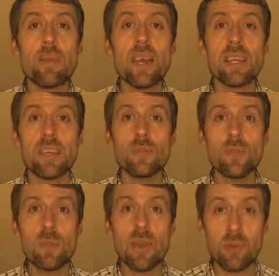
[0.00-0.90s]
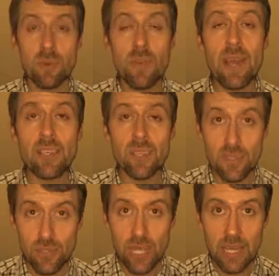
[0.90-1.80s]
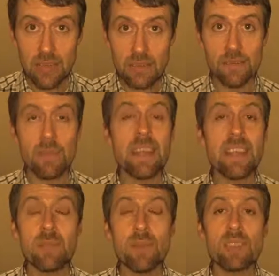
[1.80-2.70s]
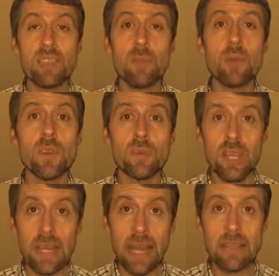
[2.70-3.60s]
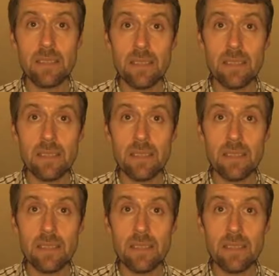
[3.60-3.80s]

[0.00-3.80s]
back into my professional channel. My name is Simone Berliat.